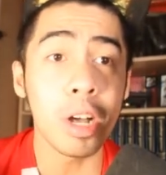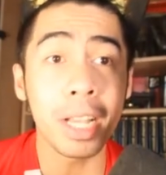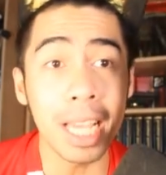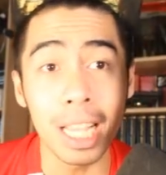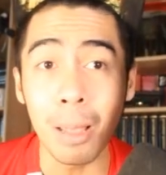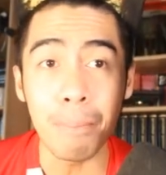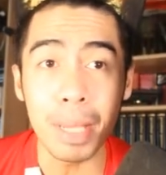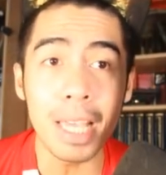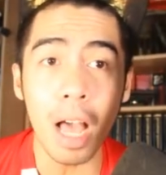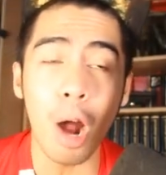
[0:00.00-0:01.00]
are going to
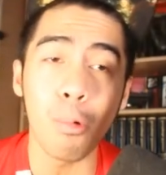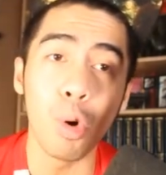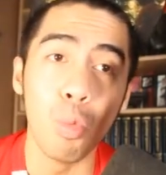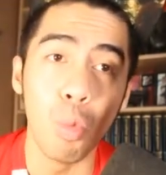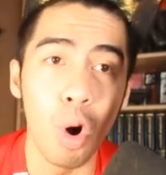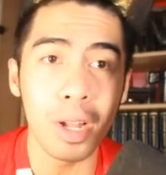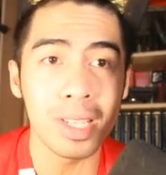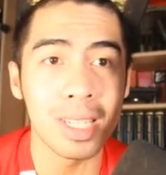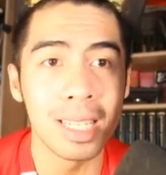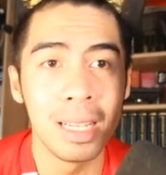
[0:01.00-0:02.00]
be our rewards.